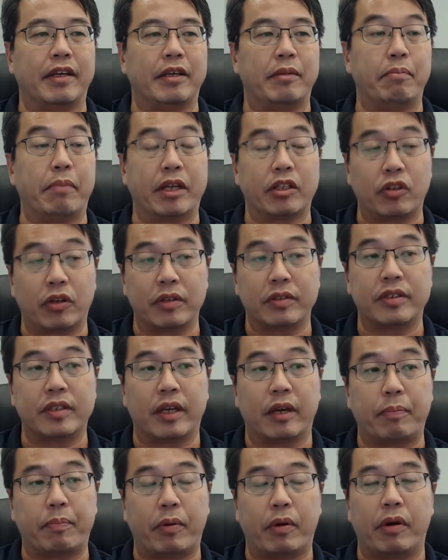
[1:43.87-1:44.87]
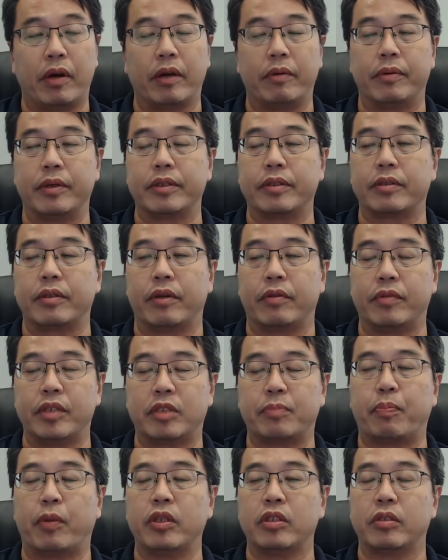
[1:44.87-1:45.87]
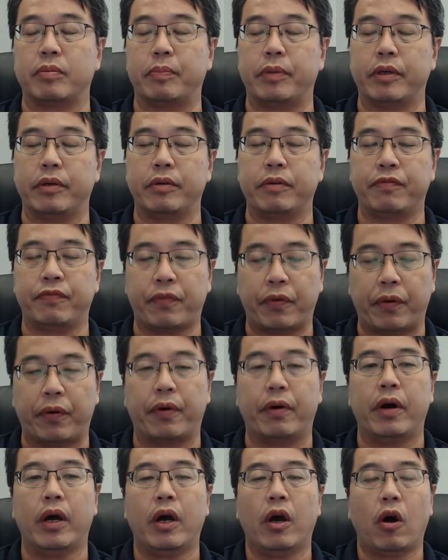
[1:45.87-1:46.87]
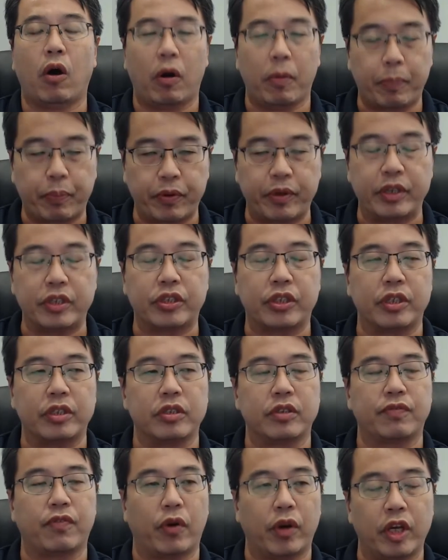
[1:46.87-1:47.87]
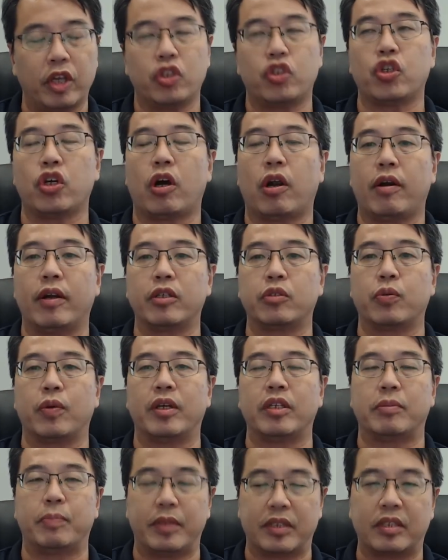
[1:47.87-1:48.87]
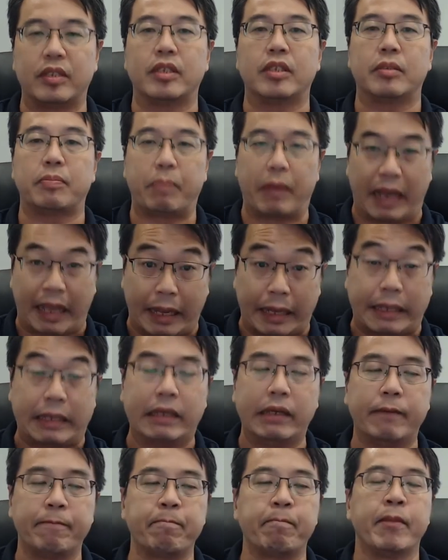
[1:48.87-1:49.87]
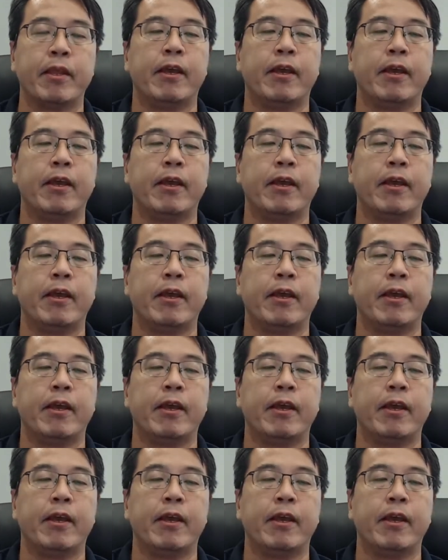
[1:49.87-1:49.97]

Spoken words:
in McDonald's Singapore, I was responsible for operations, for HR, as well as business planning.